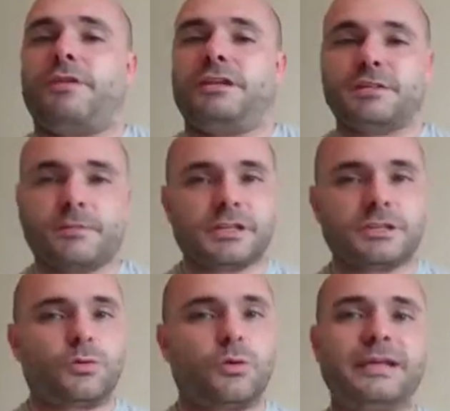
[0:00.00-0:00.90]
rid of some of the
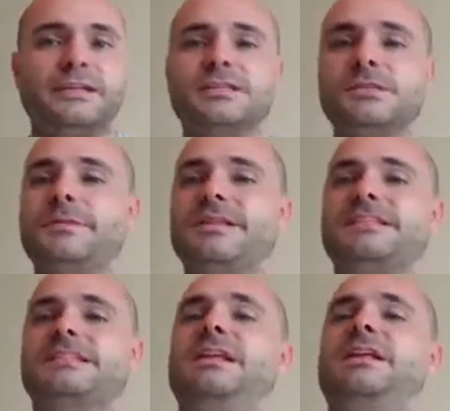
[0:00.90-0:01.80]
tweaks, some of the
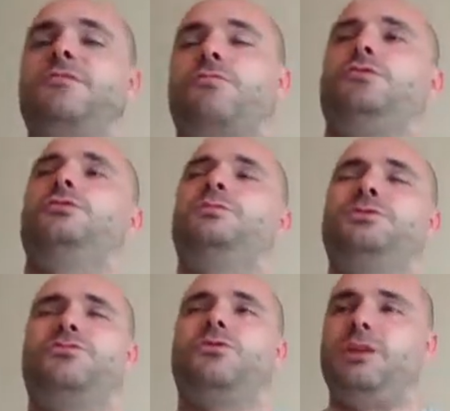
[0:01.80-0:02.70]
sillier rules,
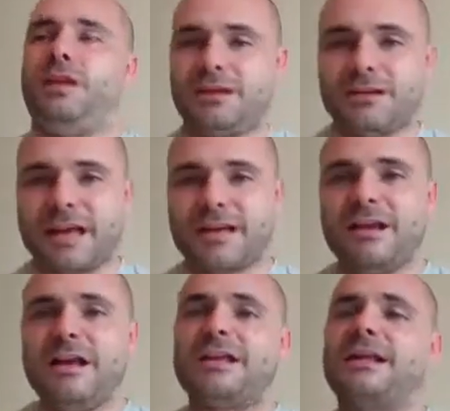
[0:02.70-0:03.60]
which were only,
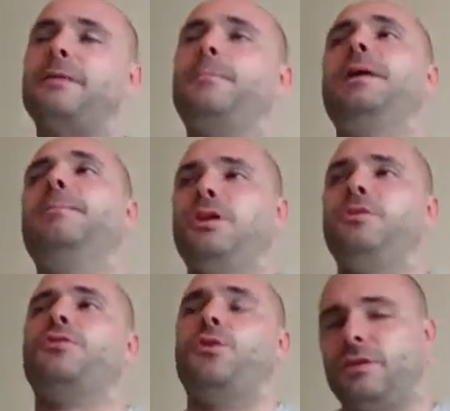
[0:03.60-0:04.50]
like, people
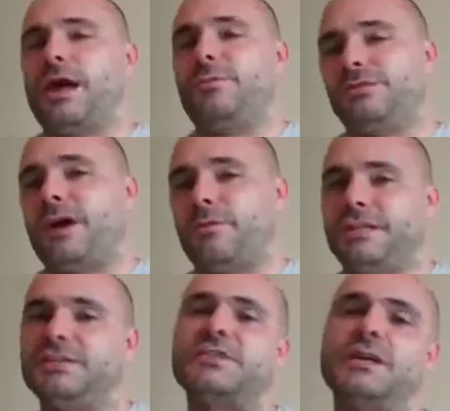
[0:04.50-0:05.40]
who thought that was how
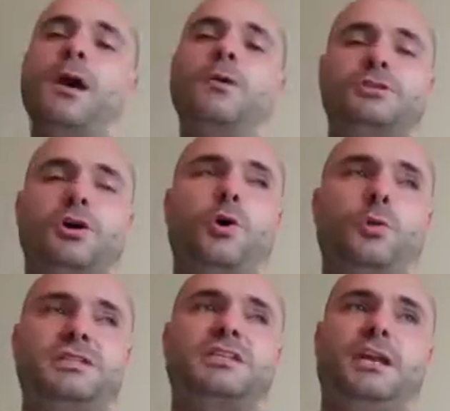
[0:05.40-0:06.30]
Age of Sigmar was
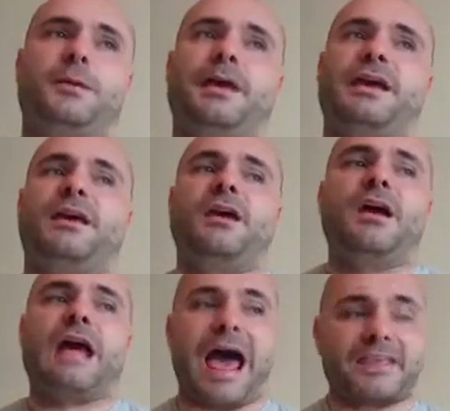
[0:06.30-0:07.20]
always going to be,
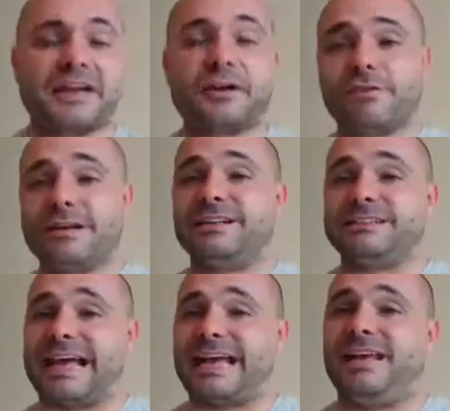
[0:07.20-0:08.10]
I think are a little
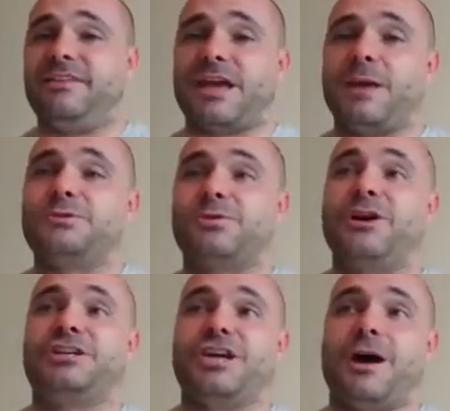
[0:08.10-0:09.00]
naive. Games
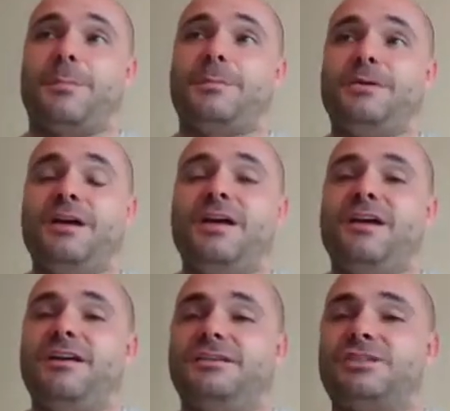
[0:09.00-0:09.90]
Workshop
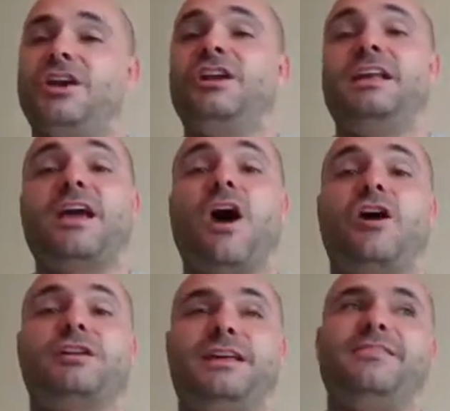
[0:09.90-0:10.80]
certainly
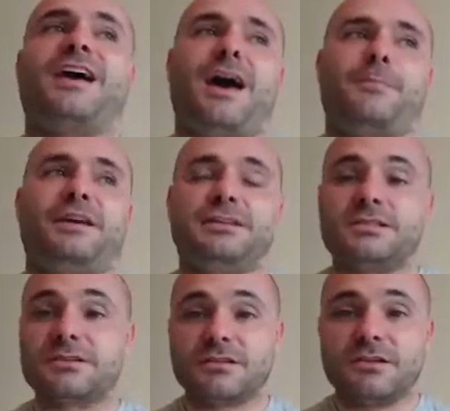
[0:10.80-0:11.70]
aren't in the
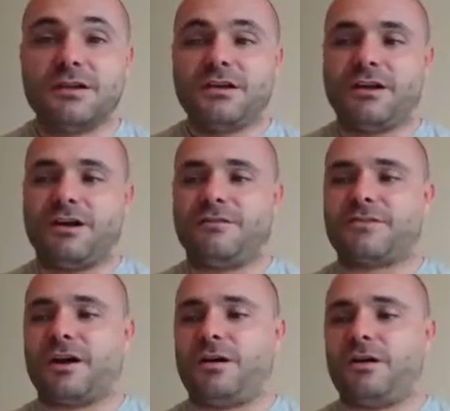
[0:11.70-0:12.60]
habit
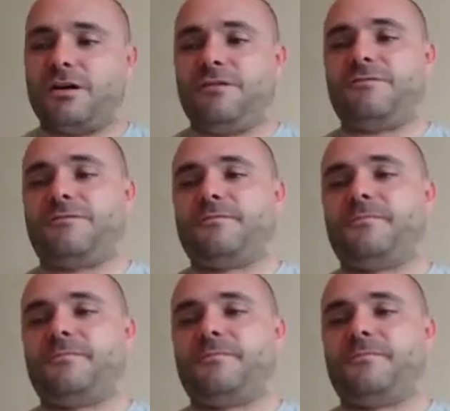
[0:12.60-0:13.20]
of